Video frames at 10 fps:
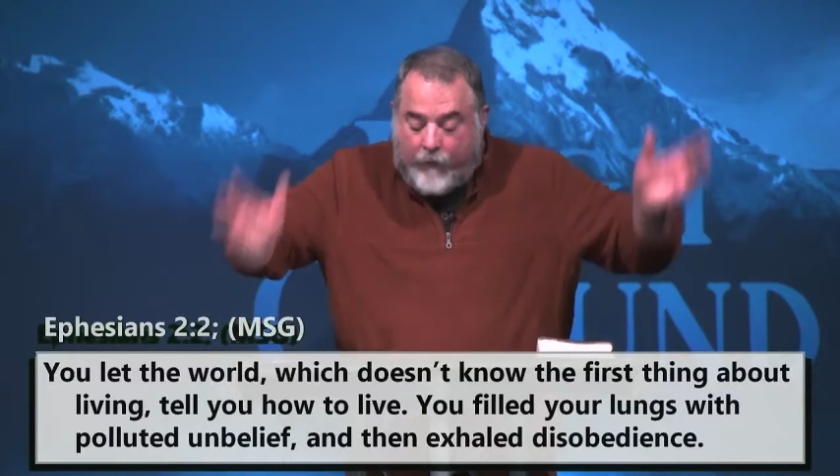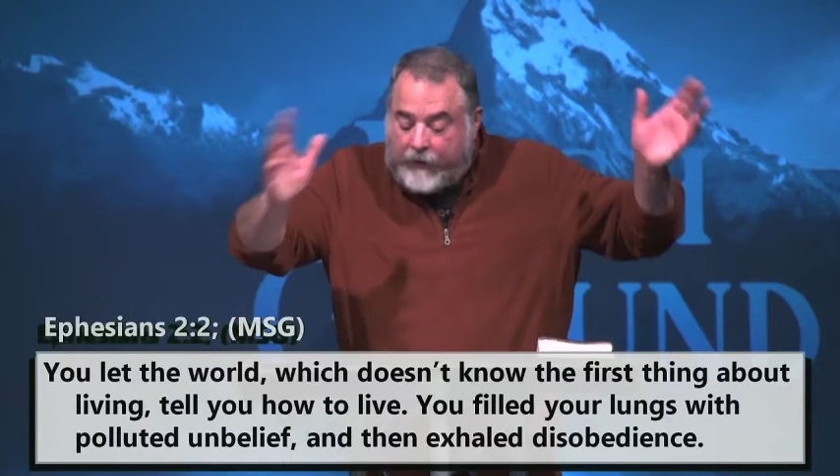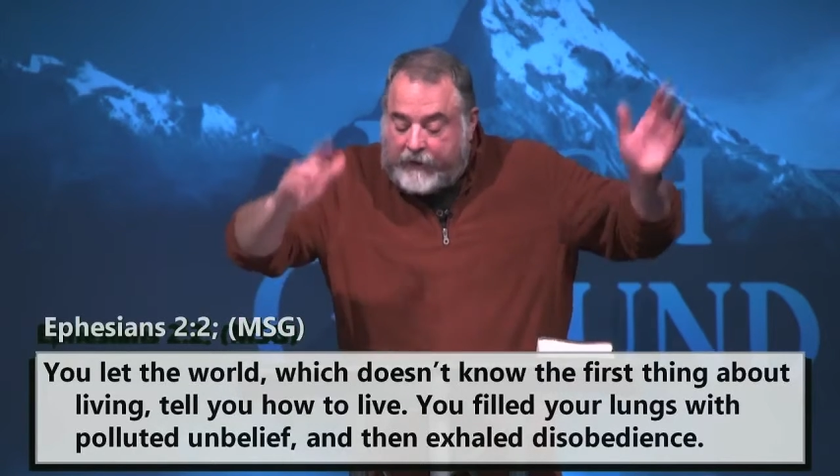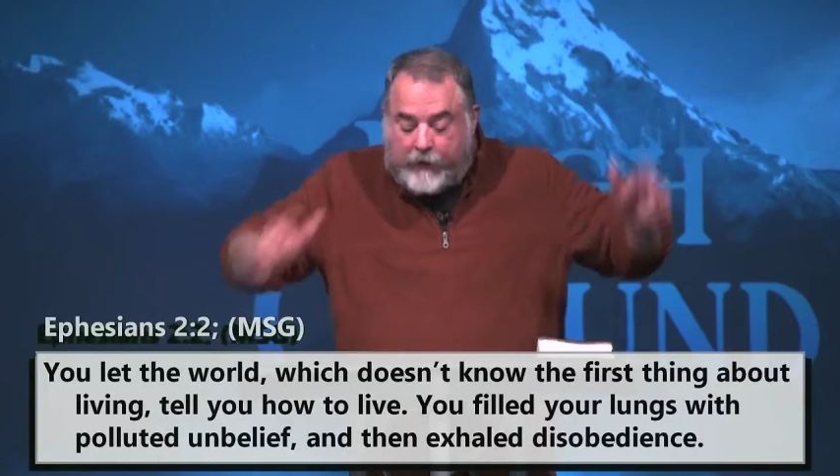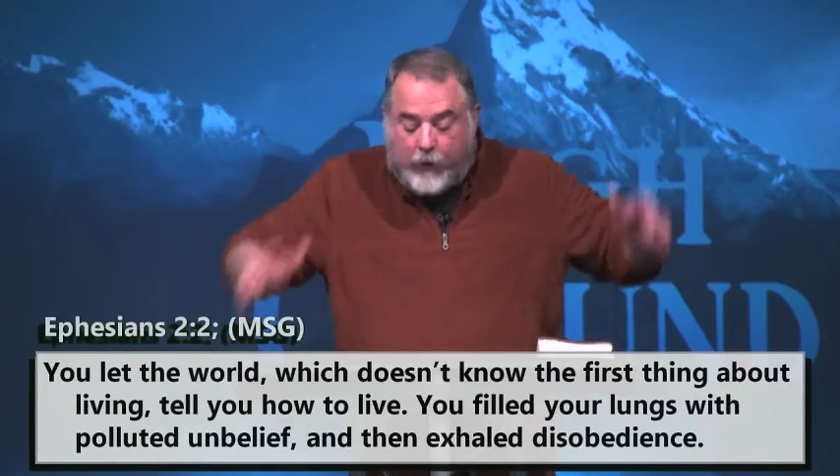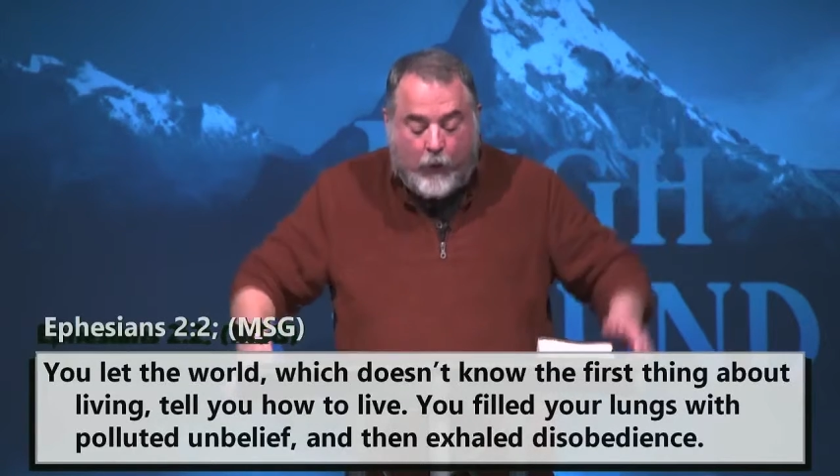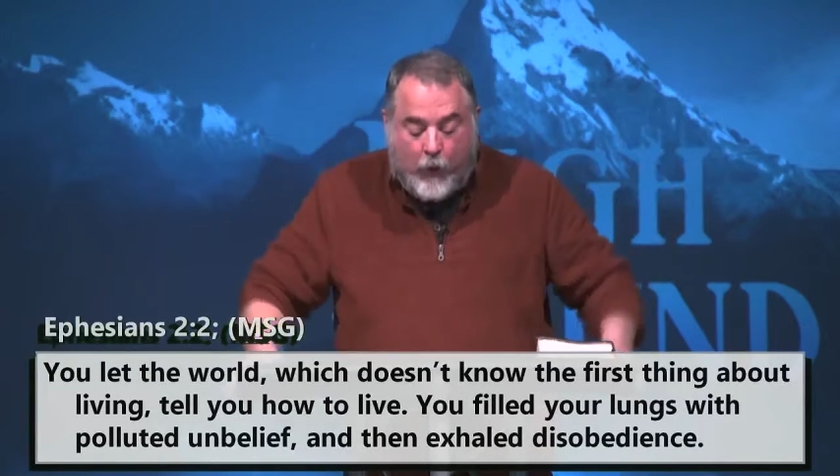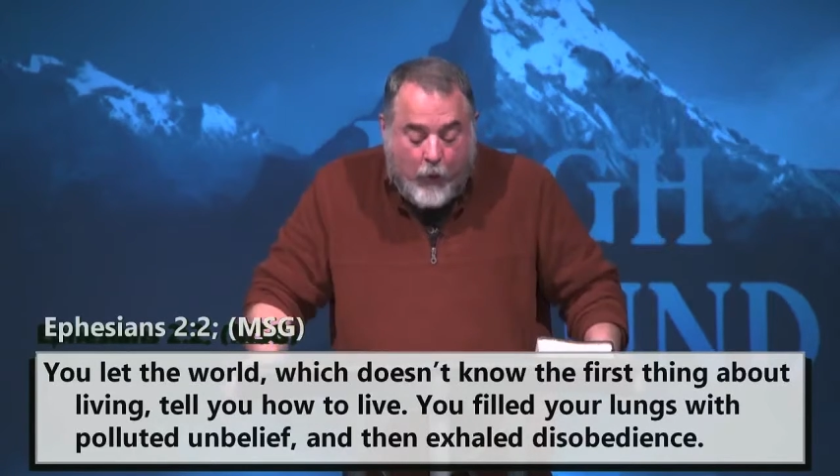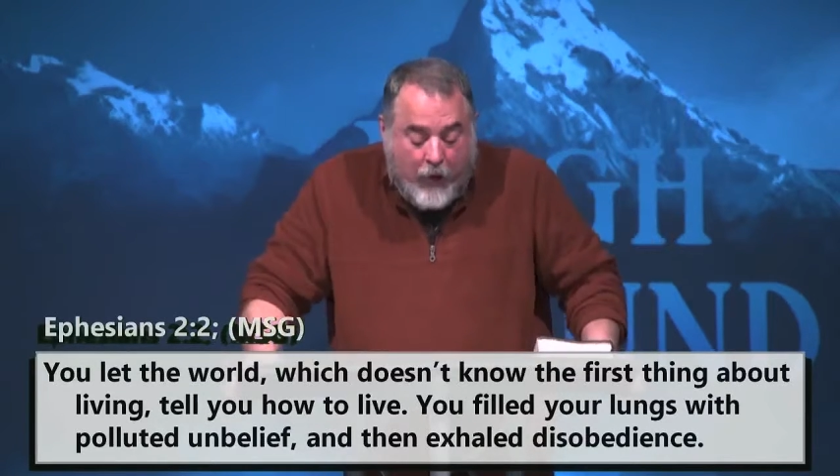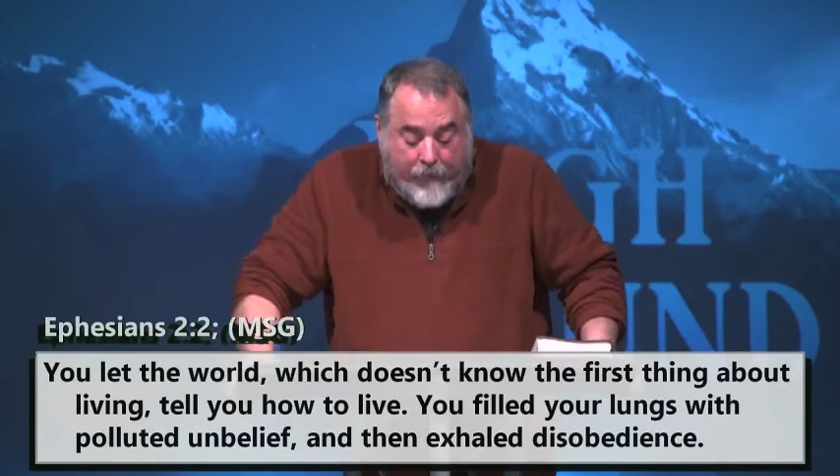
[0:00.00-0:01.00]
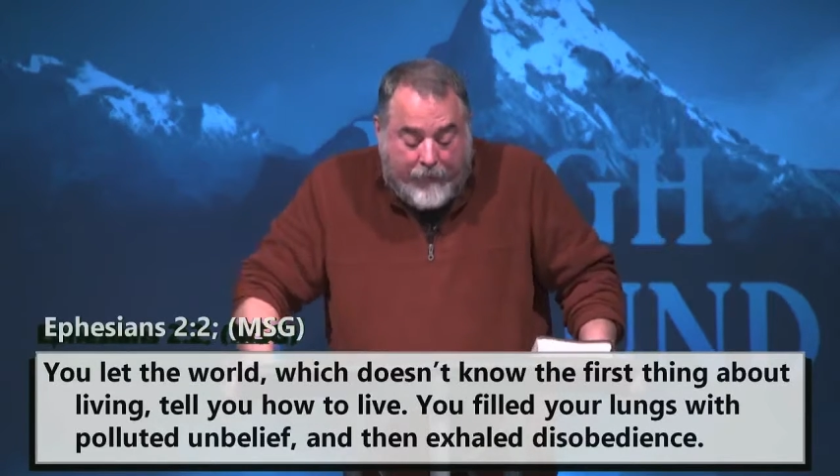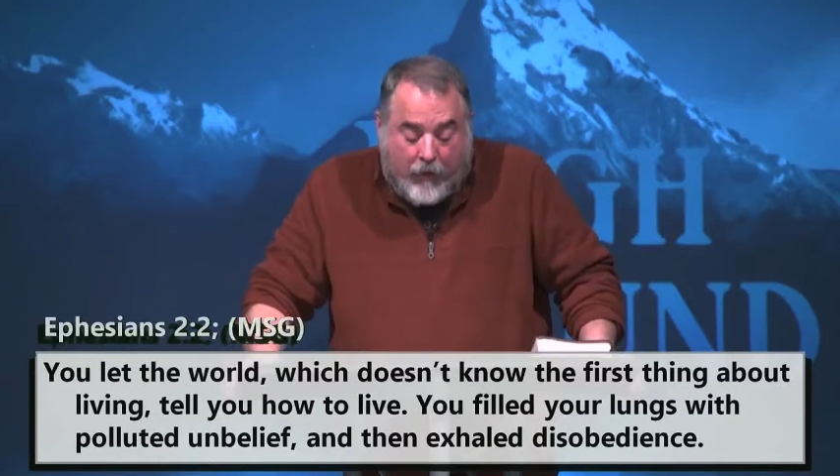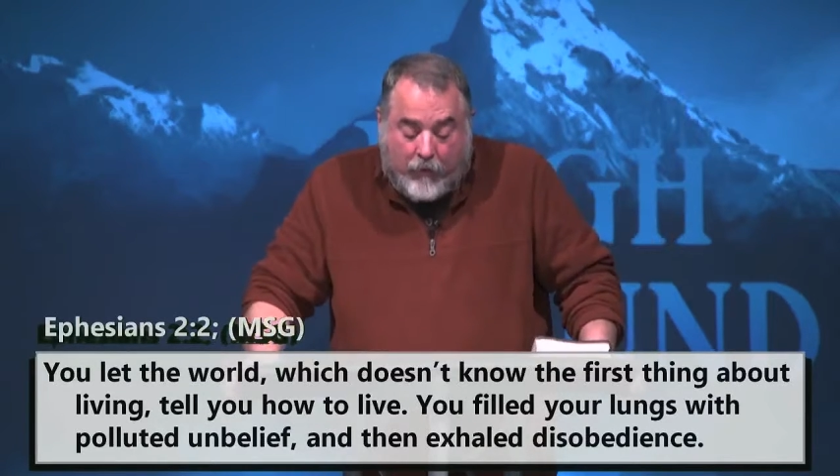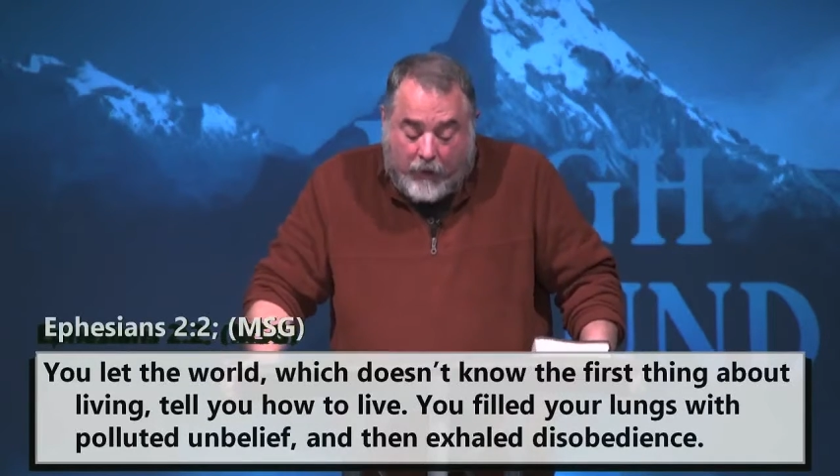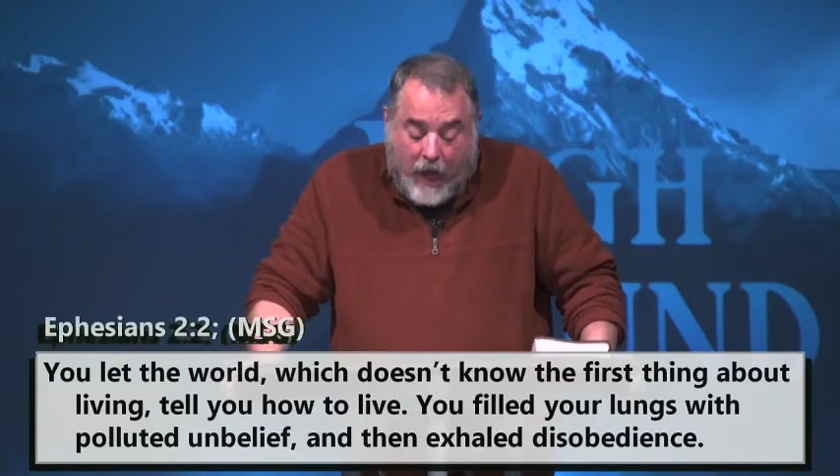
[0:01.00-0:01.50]
of us doing what we
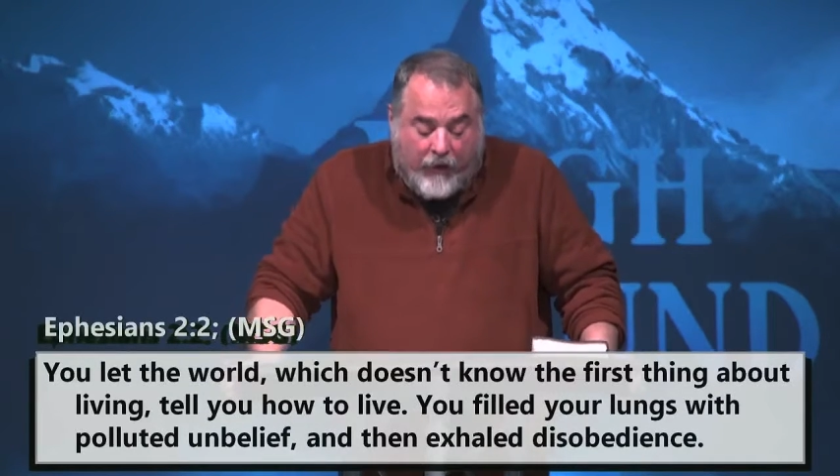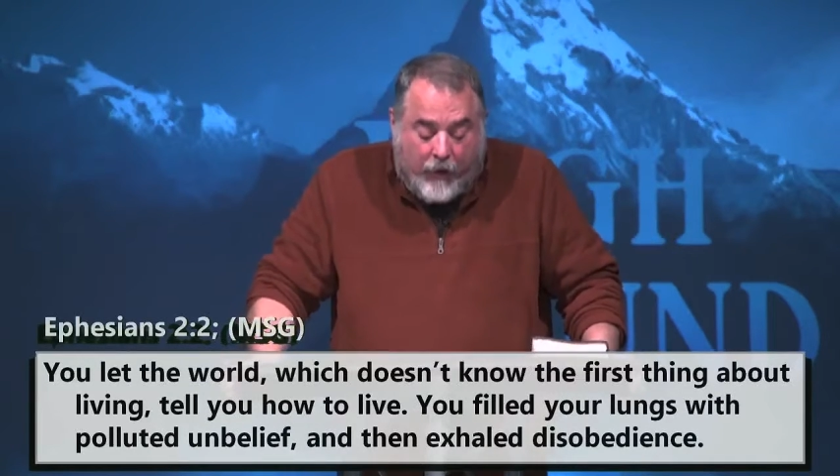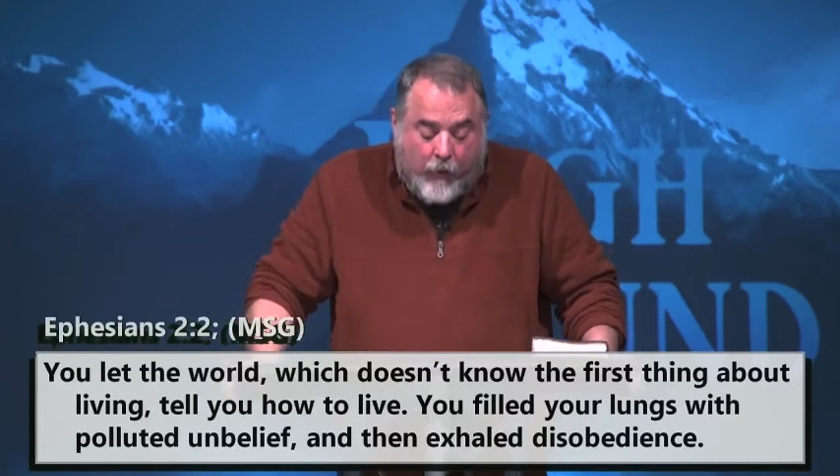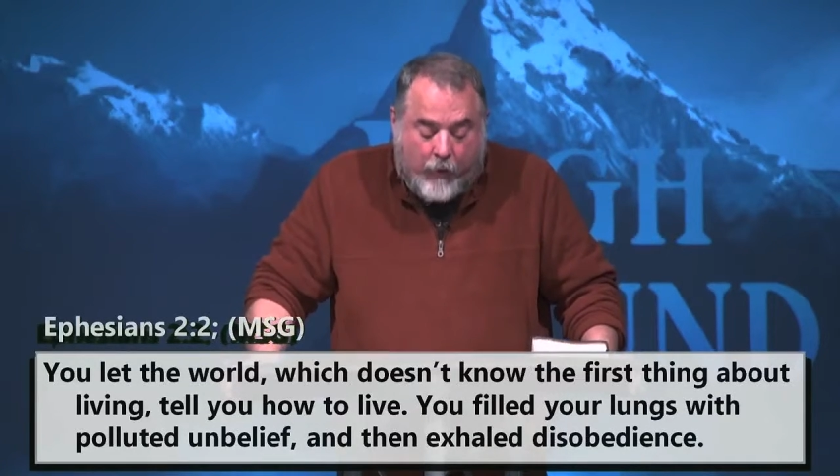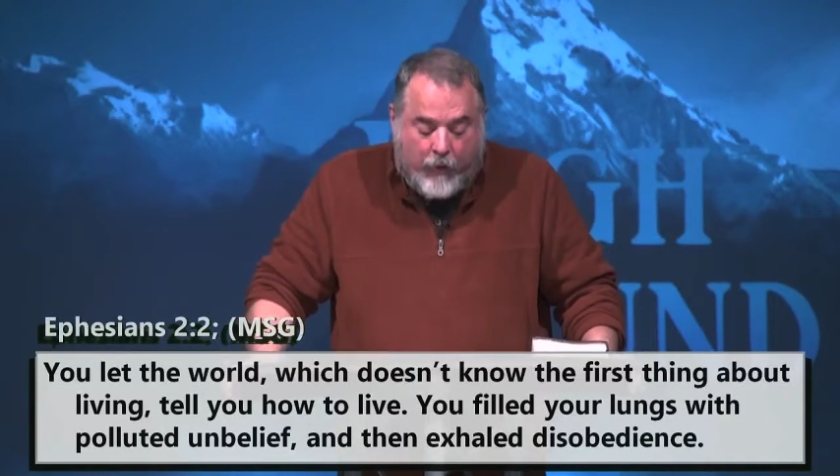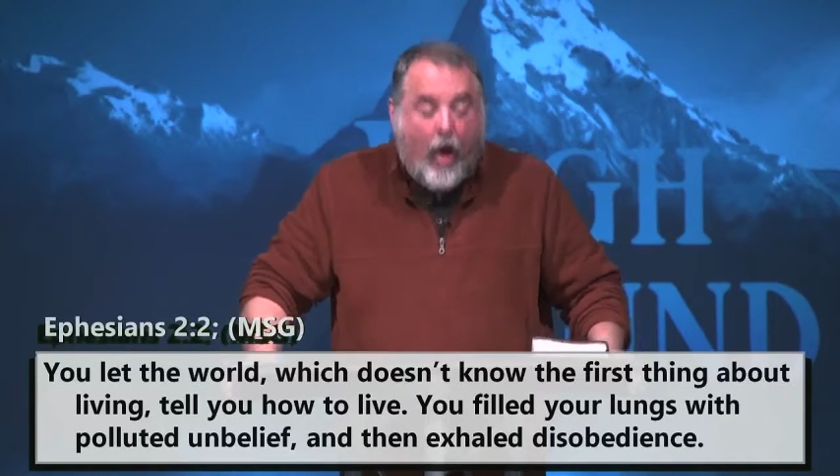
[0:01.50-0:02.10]
felt like doing.